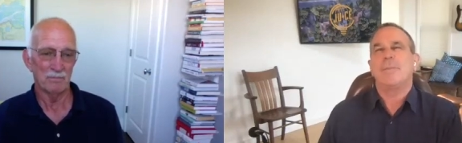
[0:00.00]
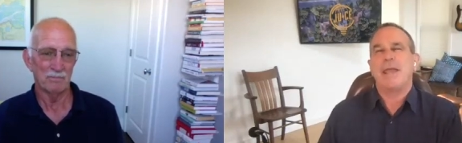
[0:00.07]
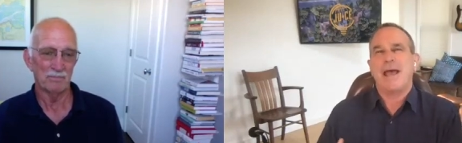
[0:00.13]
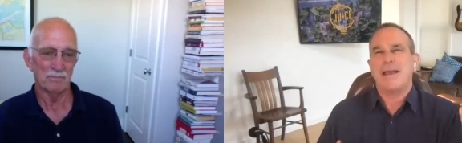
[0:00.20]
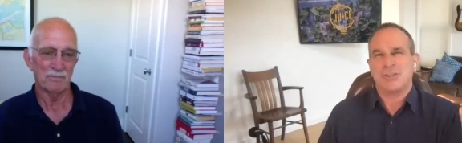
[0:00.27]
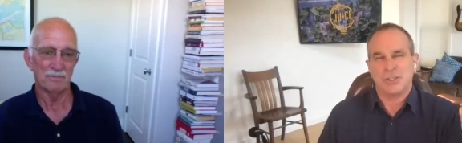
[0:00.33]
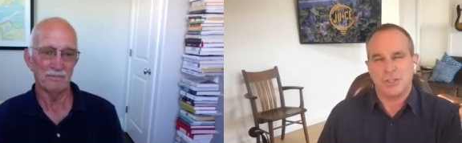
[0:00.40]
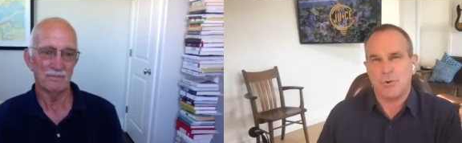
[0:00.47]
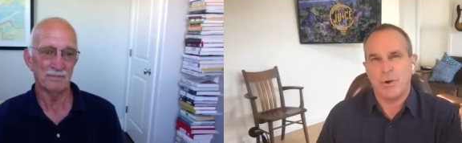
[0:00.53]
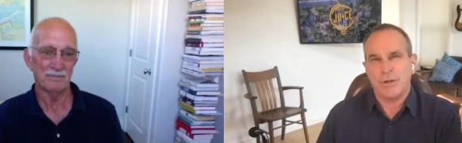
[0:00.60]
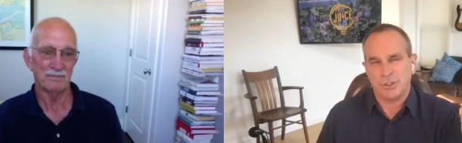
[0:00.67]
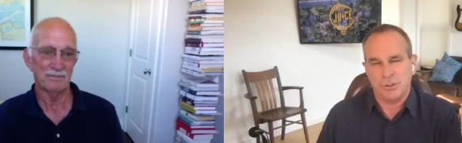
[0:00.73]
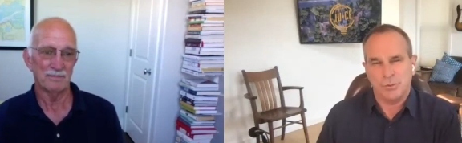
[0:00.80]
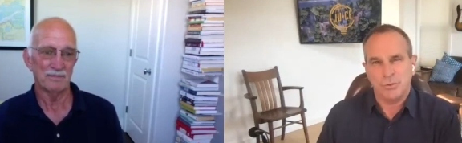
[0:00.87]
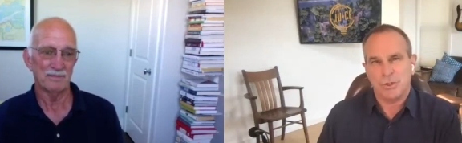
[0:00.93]
Speaker 1: me ask the
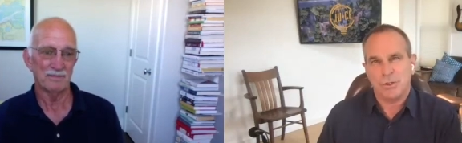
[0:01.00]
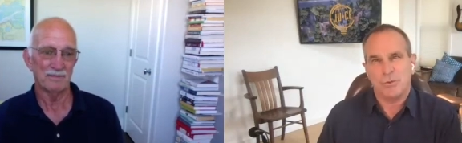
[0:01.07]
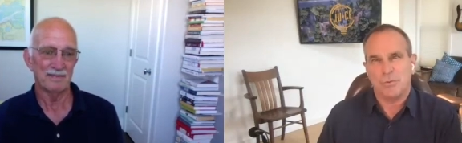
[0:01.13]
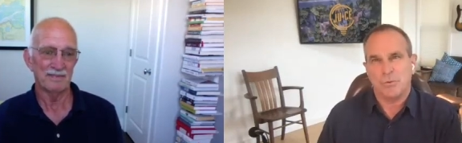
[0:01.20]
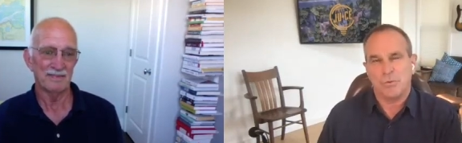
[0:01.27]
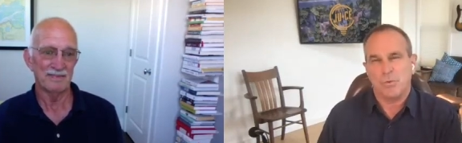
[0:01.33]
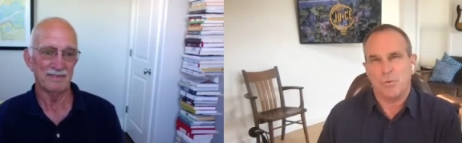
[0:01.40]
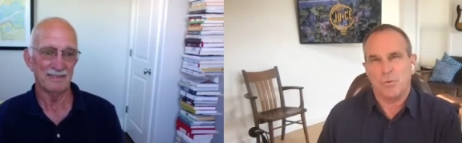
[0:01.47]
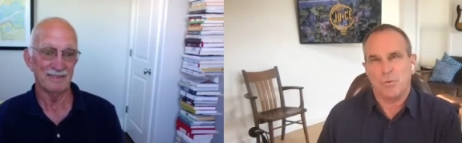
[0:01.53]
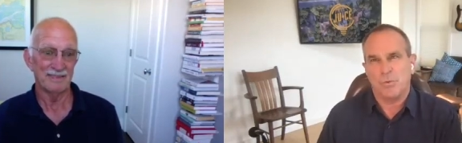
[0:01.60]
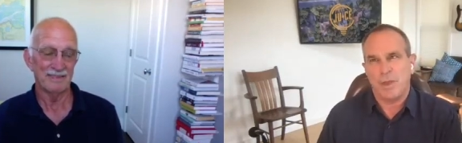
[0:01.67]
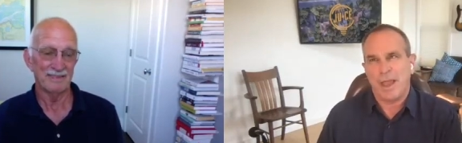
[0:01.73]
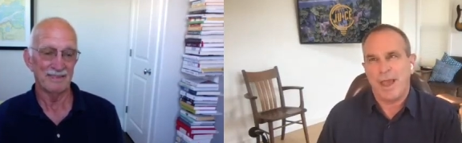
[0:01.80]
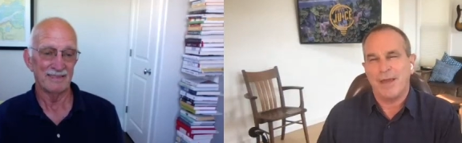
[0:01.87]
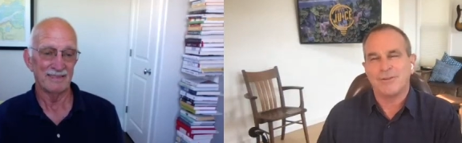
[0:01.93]
question.
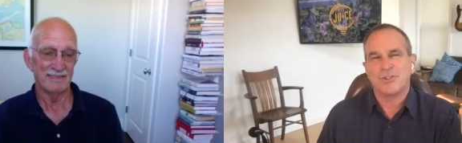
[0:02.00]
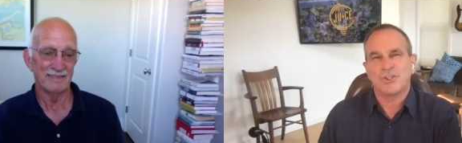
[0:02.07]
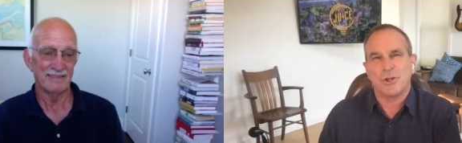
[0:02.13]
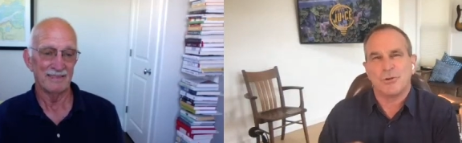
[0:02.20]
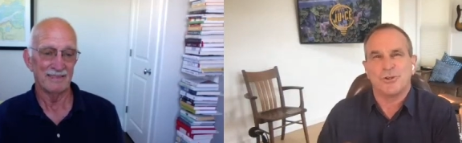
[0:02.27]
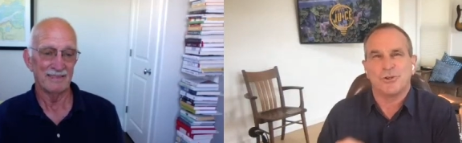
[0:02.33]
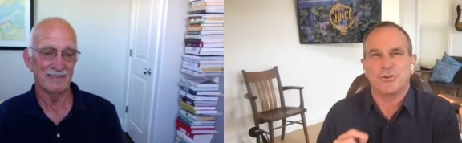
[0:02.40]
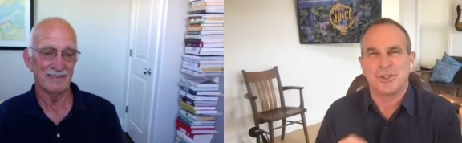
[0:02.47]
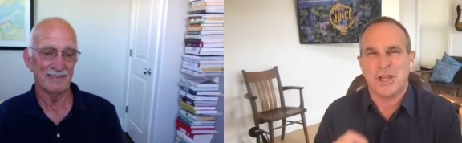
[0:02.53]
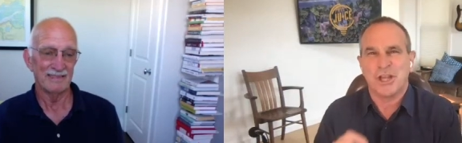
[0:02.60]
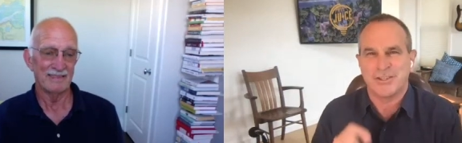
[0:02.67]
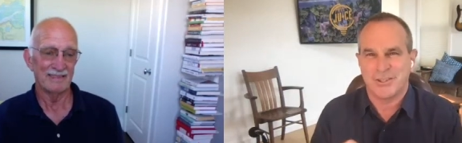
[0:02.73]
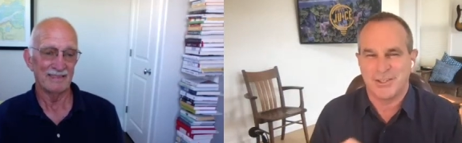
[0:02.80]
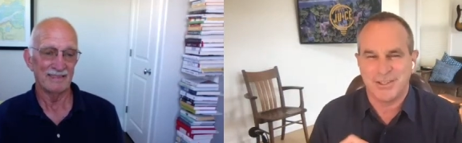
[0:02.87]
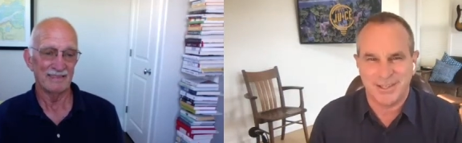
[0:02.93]
How does social
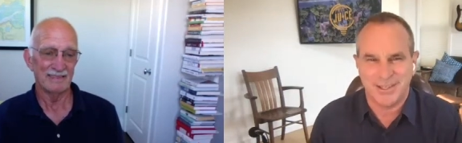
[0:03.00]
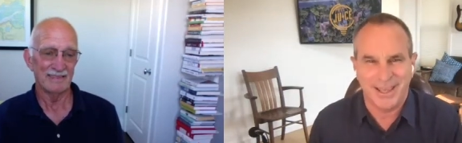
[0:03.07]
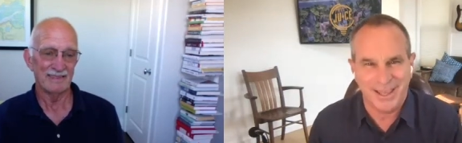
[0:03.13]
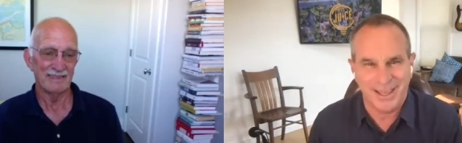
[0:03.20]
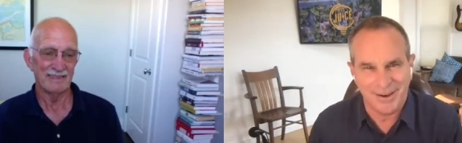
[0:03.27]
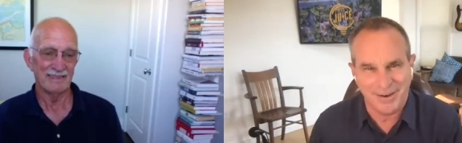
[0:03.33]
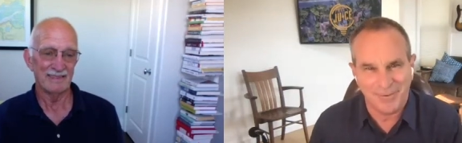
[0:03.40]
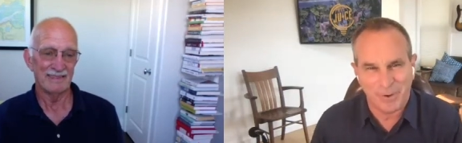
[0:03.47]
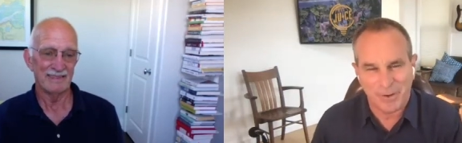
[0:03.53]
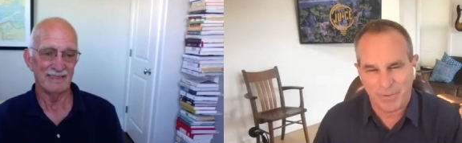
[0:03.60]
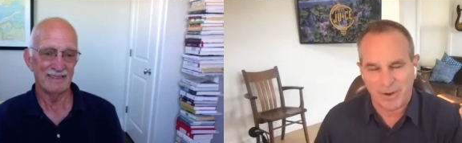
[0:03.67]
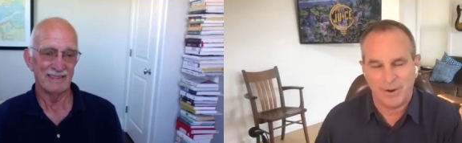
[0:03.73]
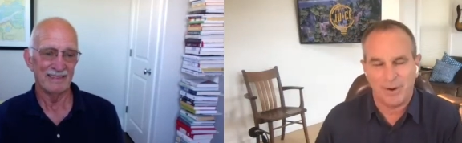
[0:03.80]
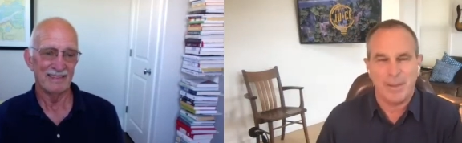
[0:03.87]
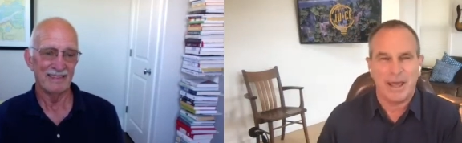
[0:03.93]
justice then, and we
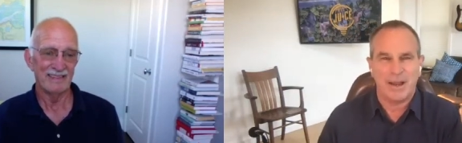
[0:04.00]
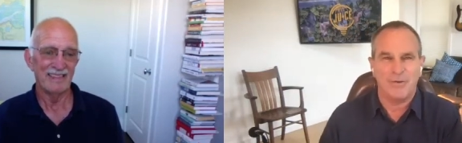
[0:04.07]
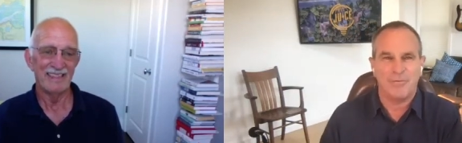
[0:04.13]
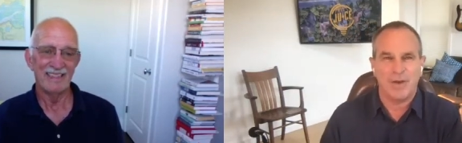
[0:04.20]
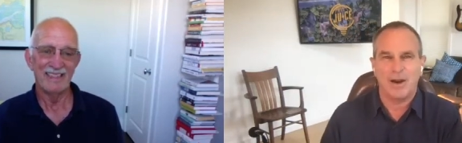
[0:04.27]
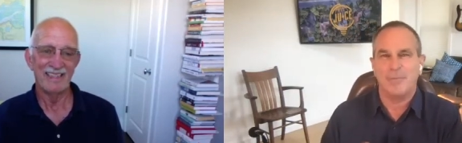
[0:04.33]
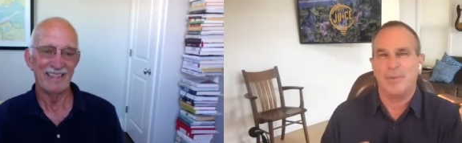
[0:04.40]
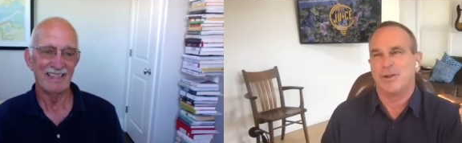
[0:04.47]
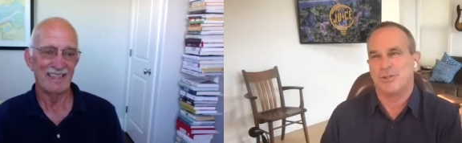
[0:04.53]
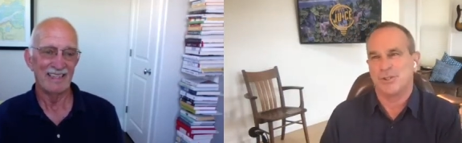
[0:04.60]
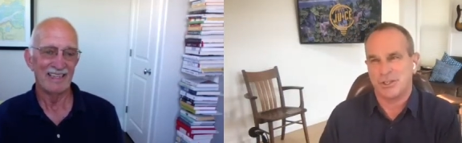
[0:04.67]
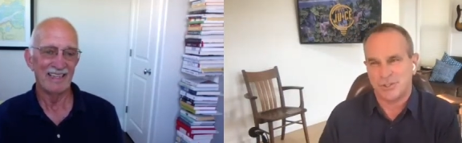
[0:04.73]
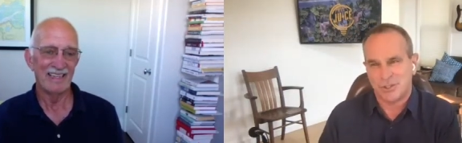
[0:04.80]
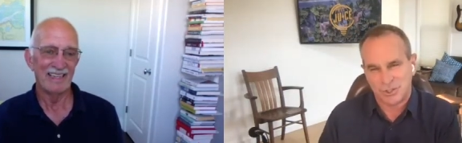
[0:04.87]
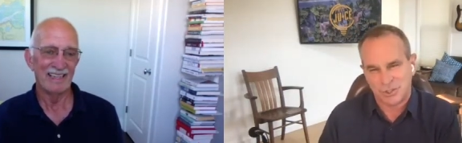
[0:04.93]
hear about environmental
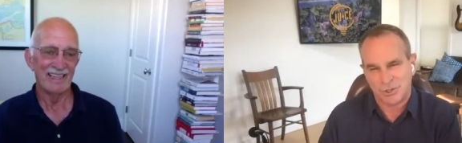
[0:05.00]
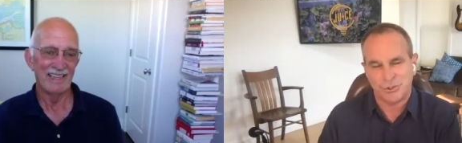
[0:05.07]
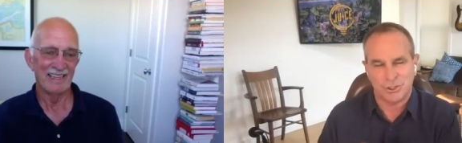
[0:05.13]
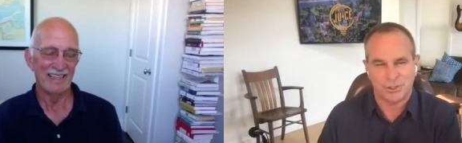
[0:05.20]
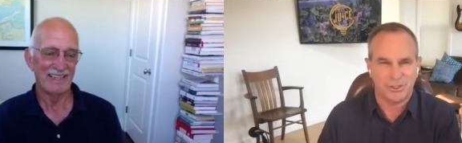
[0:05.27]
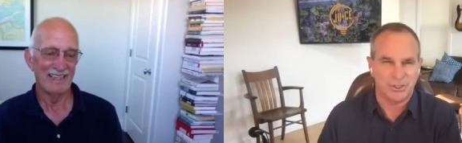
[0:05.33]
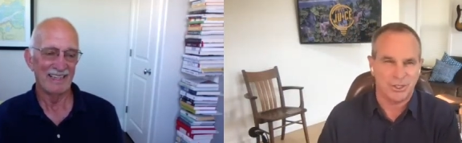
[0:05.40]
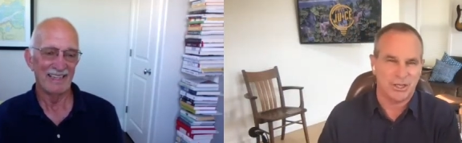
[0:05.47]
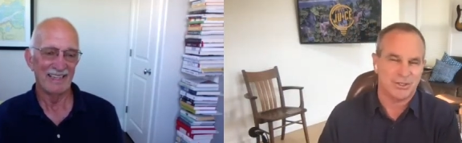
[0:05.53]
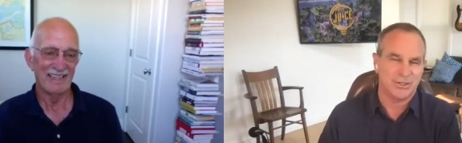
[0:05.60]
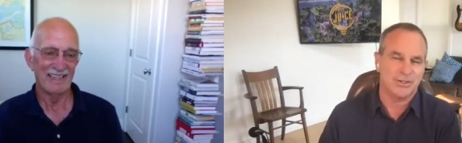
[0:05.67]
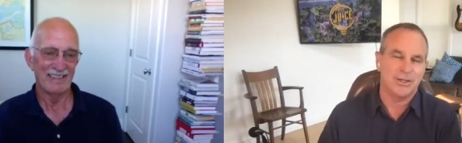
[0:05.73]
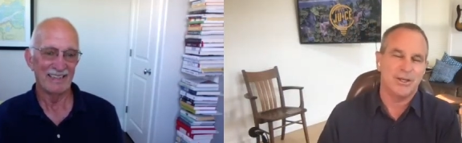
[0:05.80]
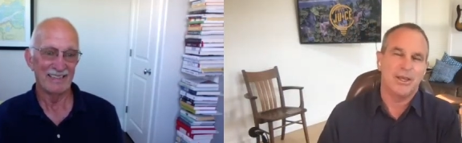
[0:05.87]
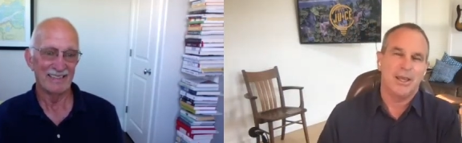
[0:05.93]
justice, social
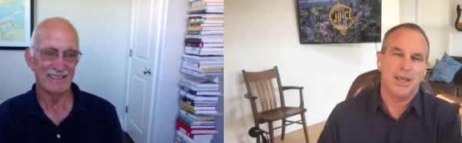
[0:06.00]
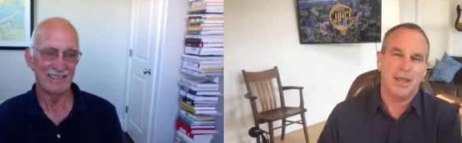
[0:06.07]
injustice,